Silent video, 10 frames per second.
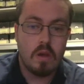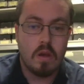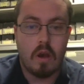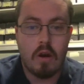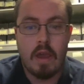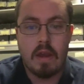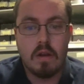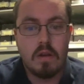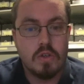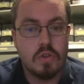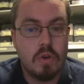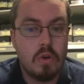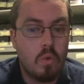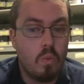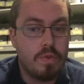All right.
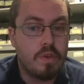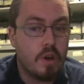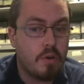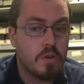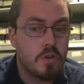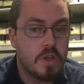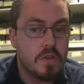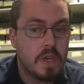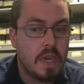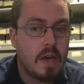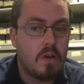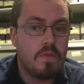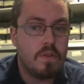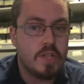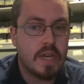So with Gunner Olszewski out,
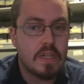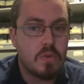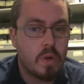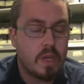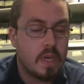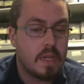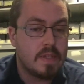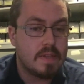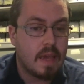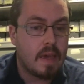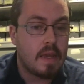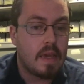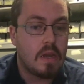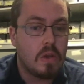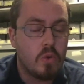the Giants went ahead and signed
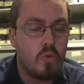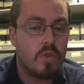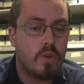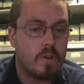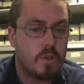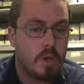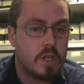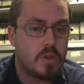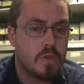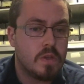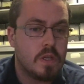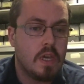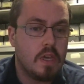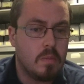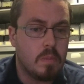a new return specialist,
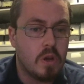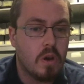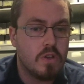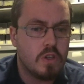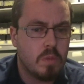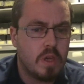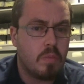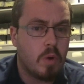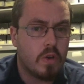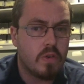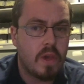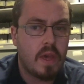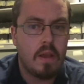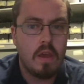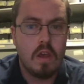Ihmir
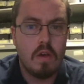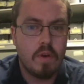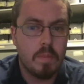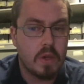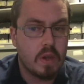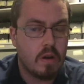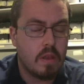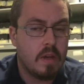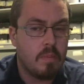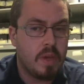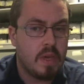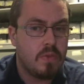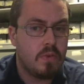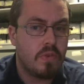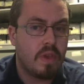Smith-Marsette, from the Carolina
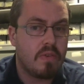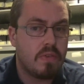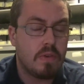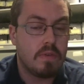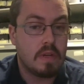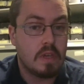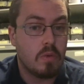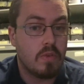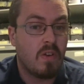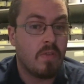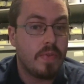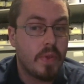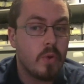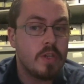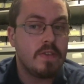Panthers last season. He returned
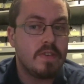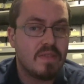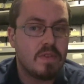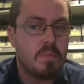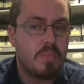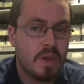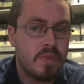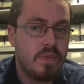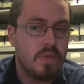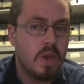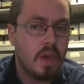37 punts